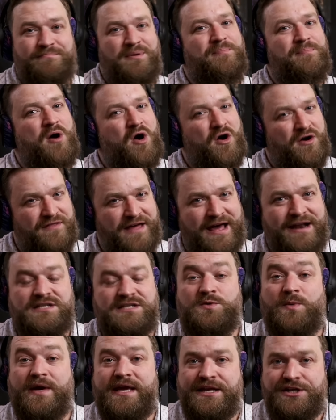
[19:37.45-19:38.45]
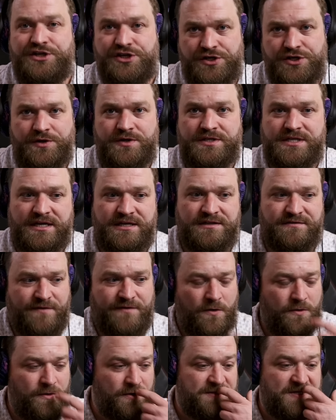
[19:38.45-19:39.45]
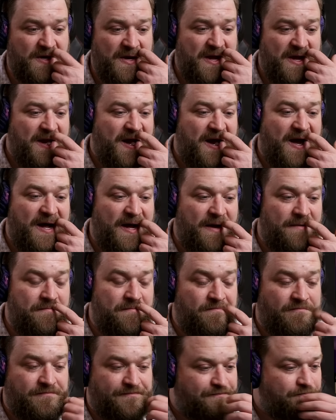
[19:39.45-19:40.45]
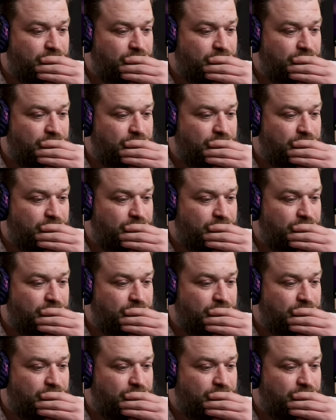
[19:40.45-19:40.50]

but part of that is the way he chews on his vocals um